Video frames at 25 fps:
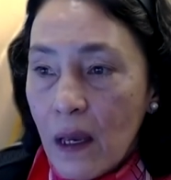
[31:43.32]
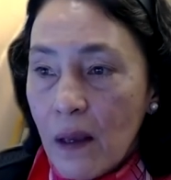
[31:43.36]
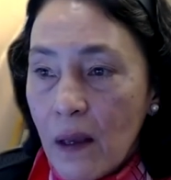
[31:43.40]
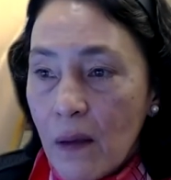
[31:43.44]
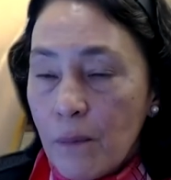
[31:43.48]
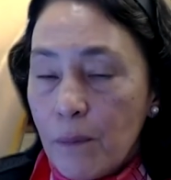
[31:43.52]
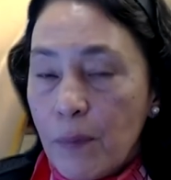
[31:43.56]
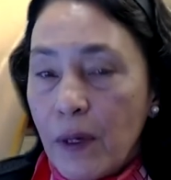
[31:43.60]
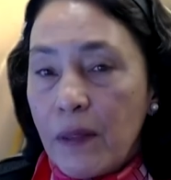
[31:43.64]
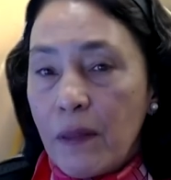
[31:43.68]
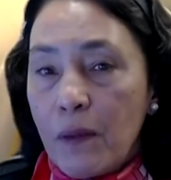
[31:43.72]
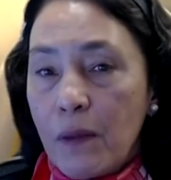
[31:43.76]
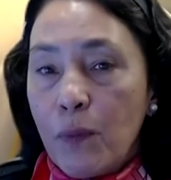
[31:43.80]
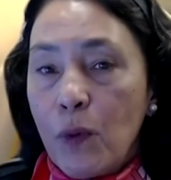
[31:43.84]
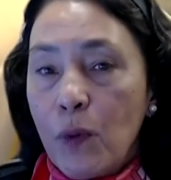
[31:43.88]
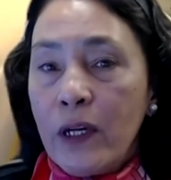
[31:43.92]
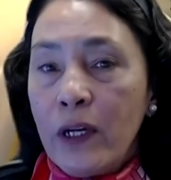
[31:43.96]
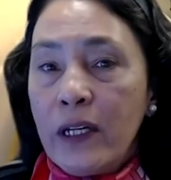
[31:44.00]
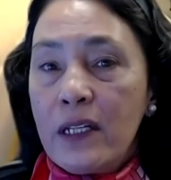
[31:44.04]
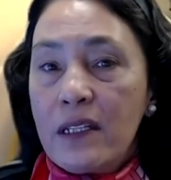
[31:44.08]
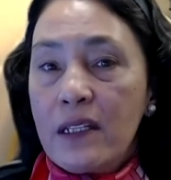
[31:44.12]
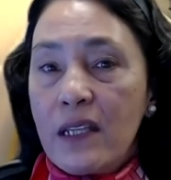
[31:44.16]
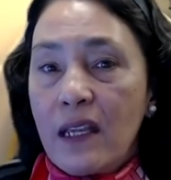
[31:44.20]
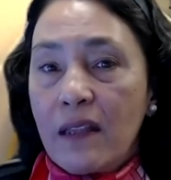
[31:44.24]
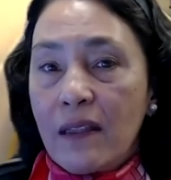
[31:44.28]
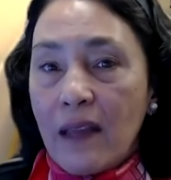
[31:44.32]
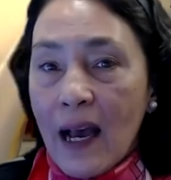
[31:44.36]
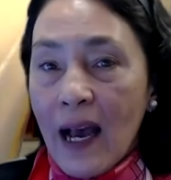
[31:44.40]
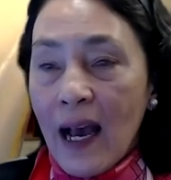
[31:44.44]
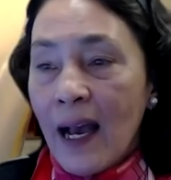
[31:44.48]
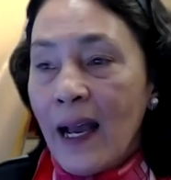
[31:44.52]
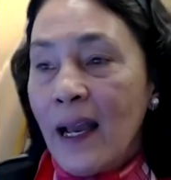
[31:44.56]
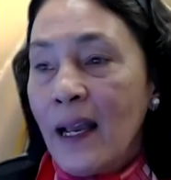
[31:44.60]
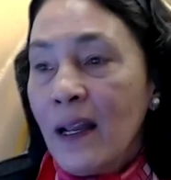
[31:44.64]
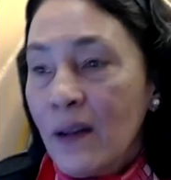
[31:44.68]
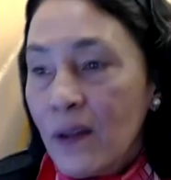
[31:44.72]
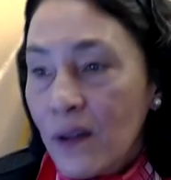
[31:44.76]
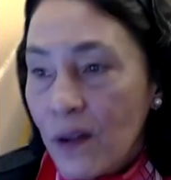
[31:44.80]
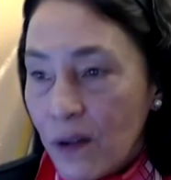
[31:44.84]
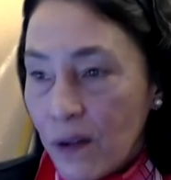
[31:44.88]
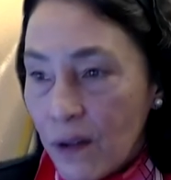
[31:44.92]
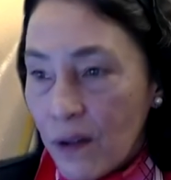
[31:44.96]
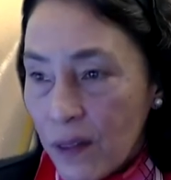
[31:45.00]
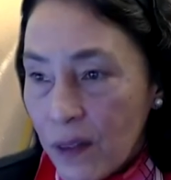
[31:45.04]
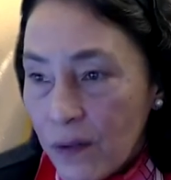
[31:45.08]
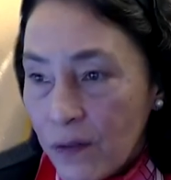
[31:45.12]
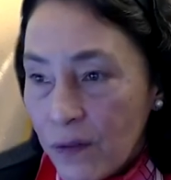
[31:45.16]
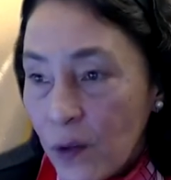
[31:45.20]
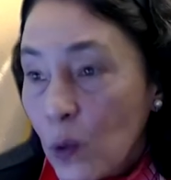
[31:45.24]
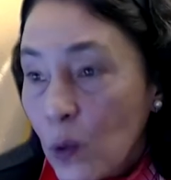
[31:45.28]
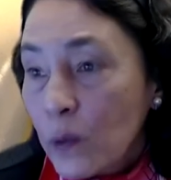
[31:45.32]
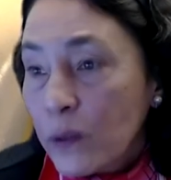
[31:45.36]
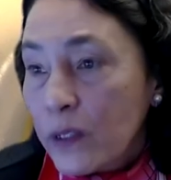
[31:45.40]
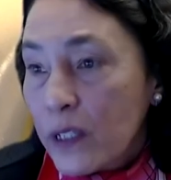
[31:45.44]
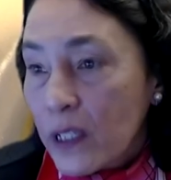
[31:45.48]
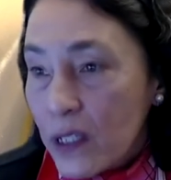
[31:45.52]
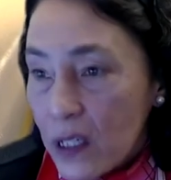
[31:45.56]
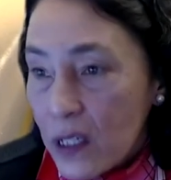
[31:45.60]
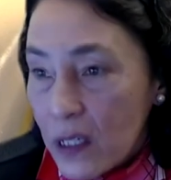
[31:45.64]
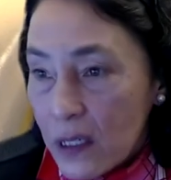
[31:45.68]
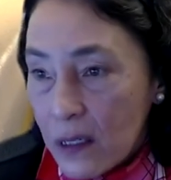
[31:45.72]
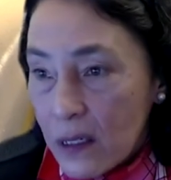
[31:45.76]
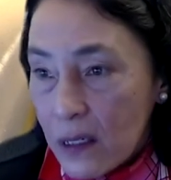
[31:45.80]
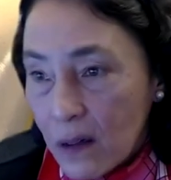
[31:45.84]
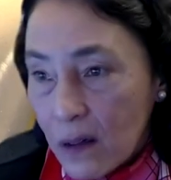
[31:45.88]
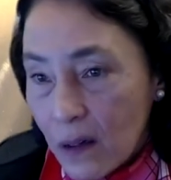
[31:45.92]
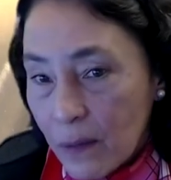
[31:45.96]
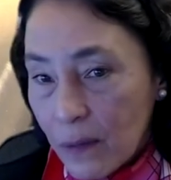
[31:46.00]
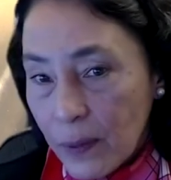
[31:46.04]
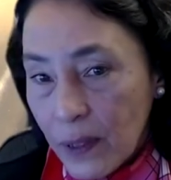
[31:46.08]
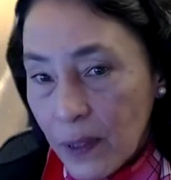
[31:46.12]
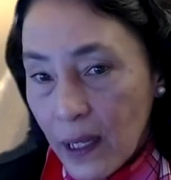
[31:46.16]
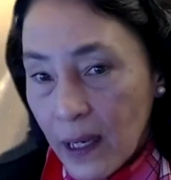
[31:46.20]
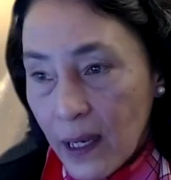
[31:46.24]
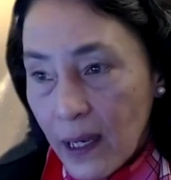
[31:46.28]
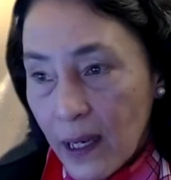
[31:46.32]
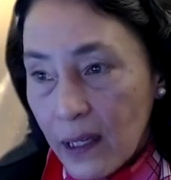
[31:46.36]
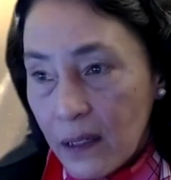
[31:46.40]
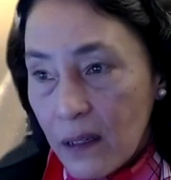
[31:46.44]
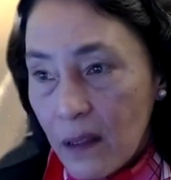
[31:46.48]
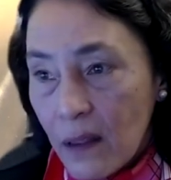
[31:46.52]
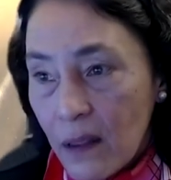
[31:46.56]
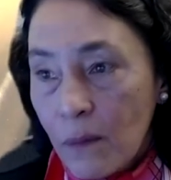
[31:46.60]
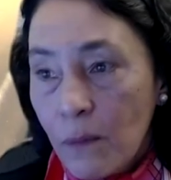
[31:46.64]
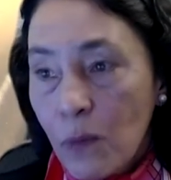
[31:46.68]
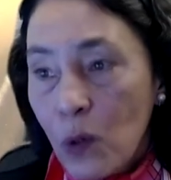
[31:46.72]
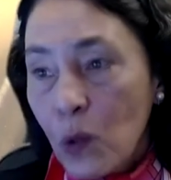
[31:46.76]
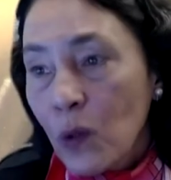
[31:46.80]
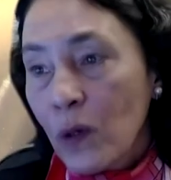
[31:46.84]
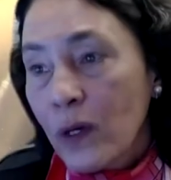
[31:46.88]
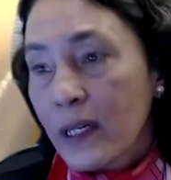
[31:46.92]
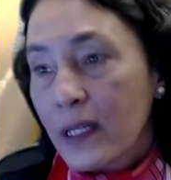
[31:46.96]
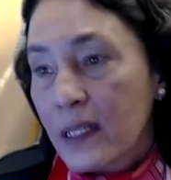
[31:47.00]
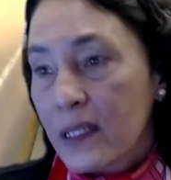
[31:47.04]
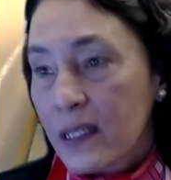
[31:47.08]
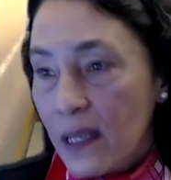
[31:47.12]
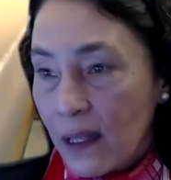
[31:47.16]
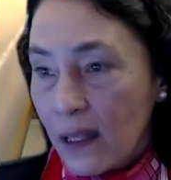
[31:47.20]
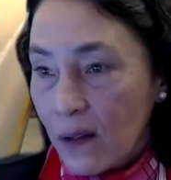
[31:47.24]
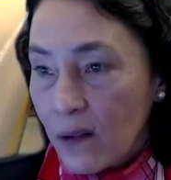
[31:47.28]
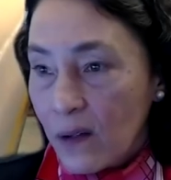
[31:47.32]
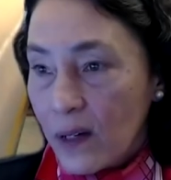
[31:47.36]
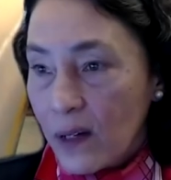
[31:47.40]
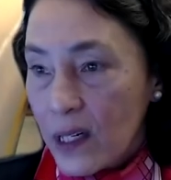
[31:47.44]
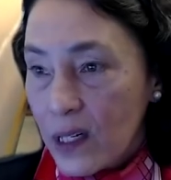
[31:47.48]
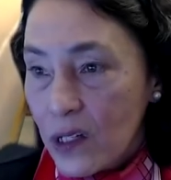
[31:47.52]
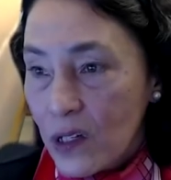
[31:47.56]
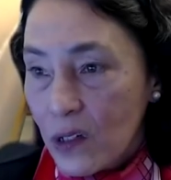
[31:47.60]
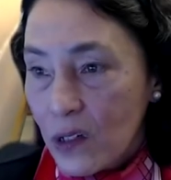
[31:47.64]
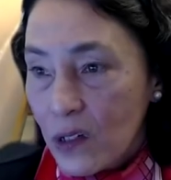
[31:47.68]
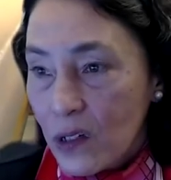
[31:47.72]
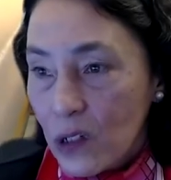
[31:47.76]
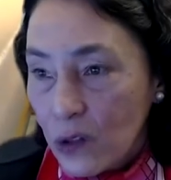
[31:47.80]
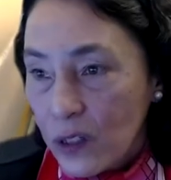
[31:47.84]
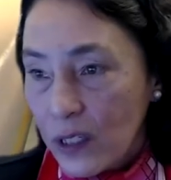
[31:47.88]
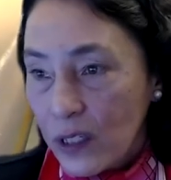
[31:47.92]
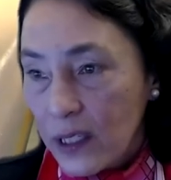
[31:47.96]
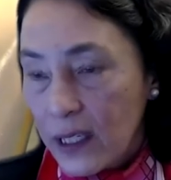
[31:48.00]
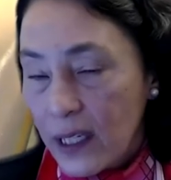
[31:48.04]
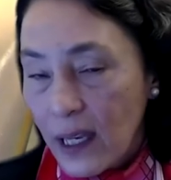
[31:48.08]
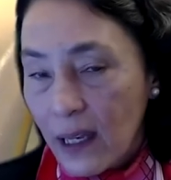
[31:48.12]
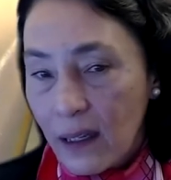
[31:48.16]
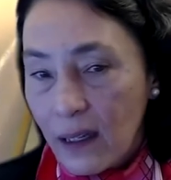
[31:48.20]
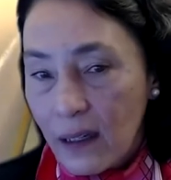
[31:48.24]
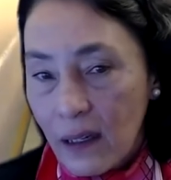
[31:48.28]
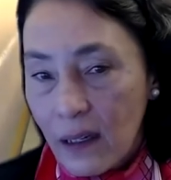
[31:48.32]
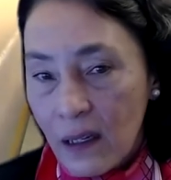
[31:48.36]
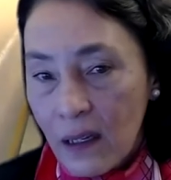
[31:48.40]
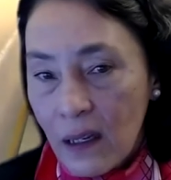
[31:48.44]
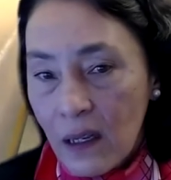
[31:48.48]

But the point is that the higher the voltages that are applied, the more acceleration you can get.